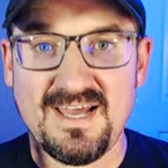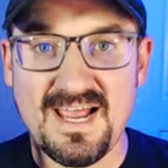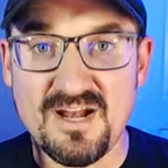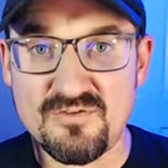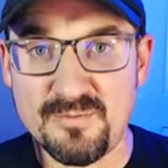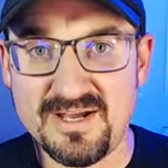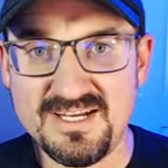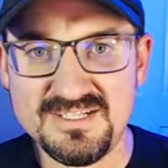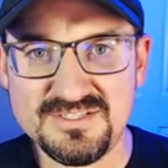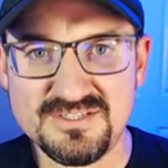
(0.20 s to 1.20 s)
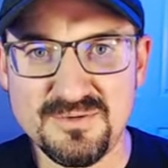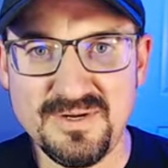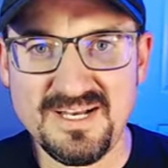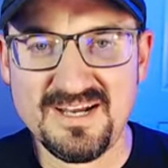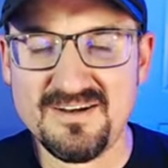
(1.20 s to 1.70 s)
Hey everybody, Sir
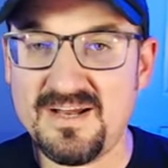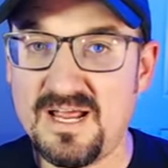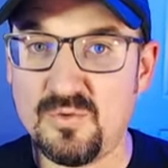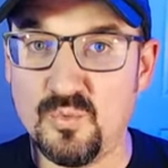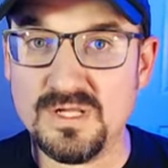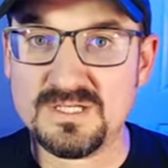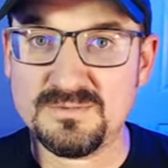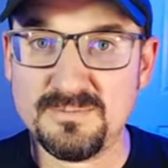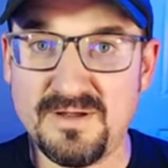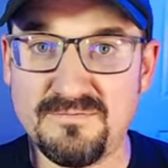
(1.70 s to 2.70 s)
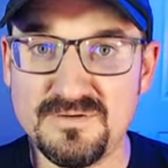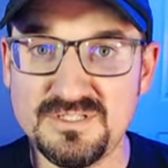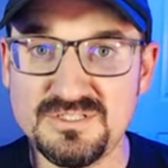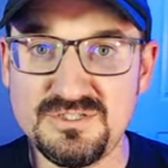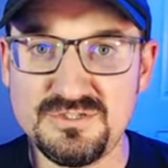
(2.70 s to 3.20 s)
Wint here, and welcome to my
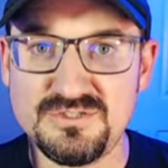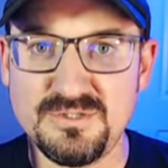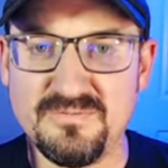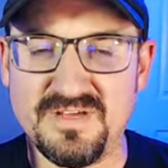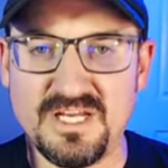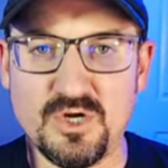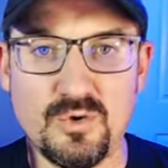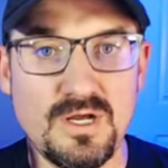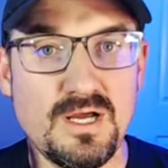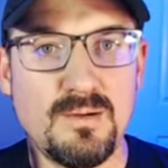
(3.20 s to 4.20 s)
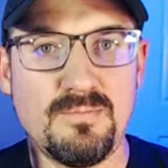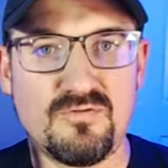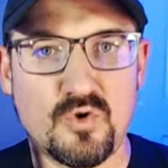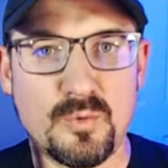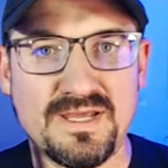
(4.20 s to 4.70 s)
first YouTube video.
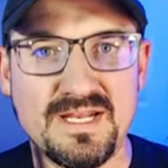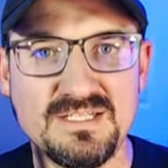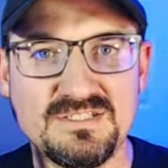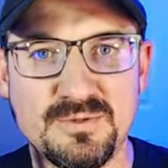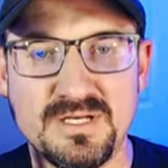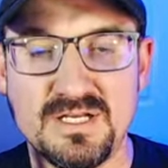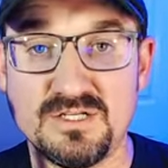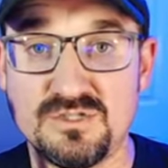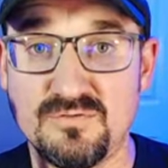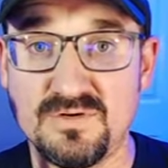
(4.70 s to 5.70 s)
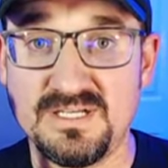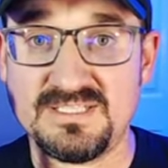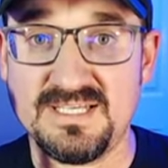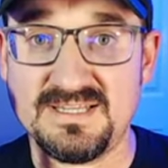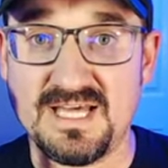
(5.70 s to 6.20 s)
Before we get into it, don't forget
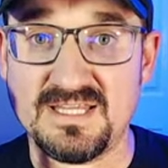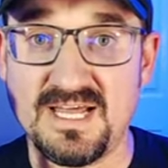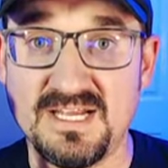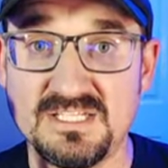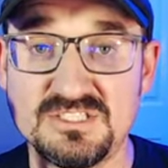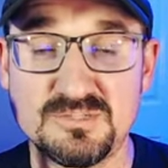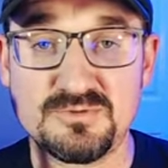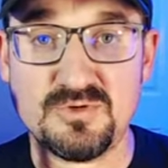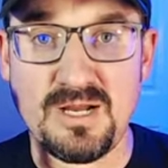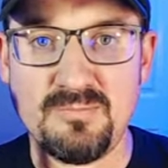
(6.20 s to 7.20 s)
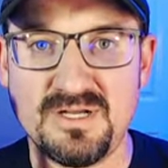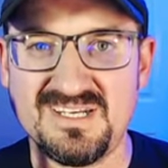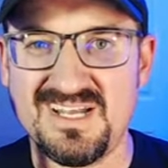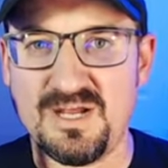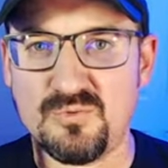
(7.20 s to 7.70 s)
to hit that like and subscribe
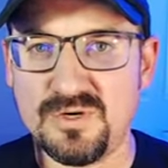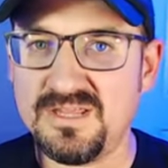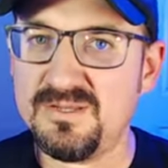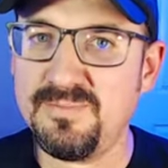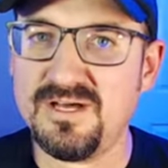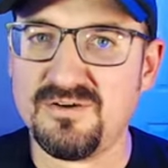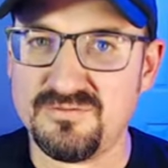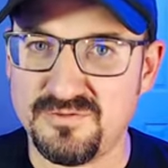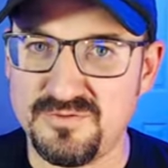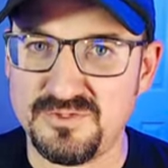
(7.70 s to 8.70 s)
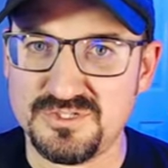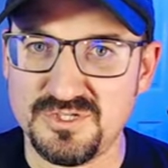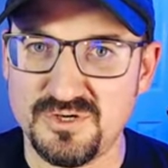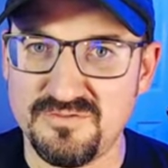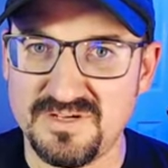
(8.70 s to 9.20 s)
button and ring the bell for future
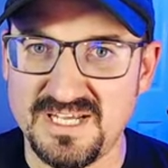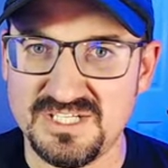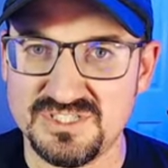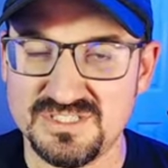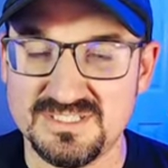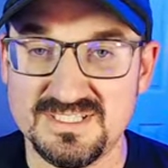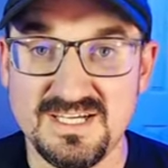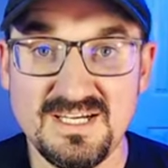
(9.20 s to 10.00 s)
notifications.